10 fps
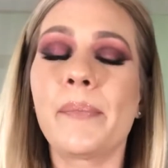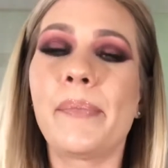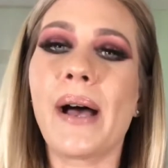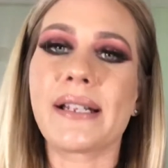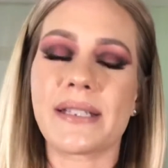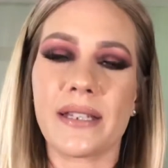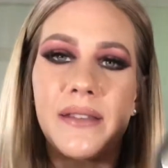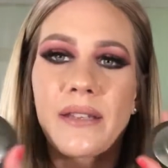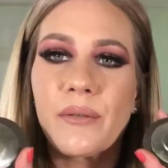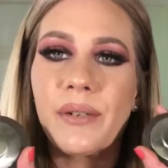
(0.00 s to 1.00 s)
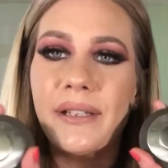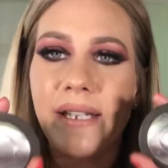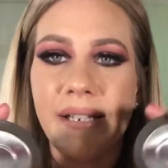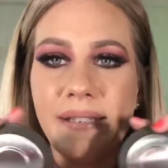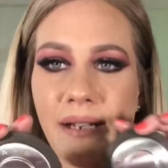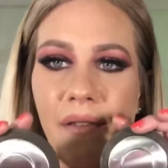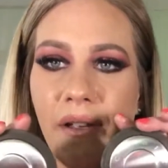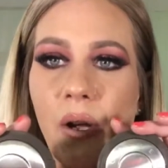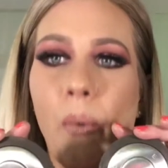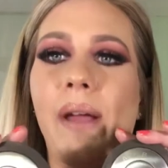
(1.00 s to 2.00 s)
but there really is
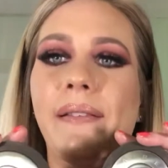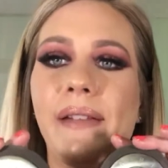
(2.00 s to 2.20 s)
nothing quite